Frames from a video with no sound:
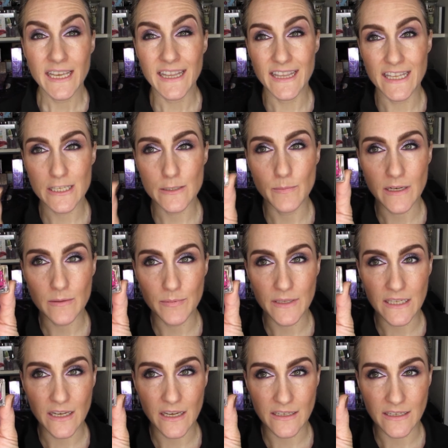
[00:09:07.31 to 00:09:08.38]
This might
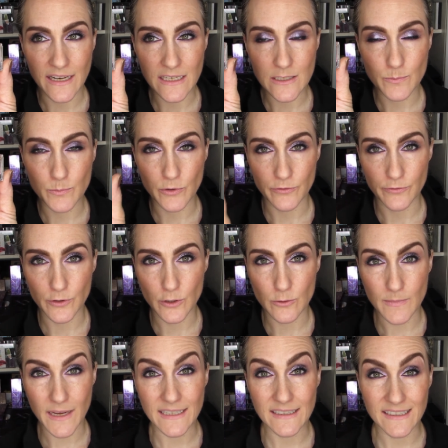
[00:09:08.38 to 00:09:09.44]
be a nice
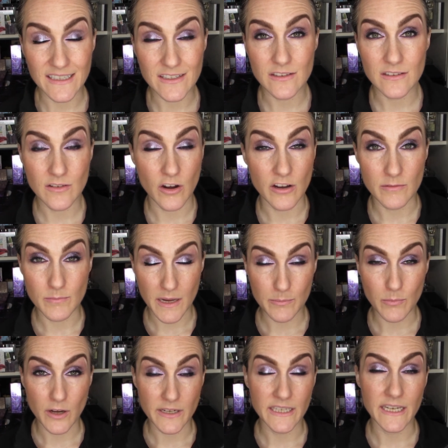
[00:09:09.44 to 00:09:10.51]
perfume, at least on my
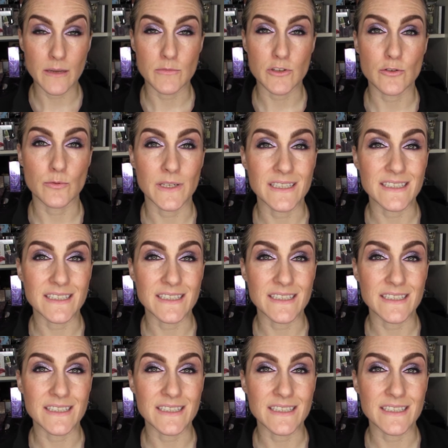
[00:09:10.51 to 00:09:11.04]
body chemistry.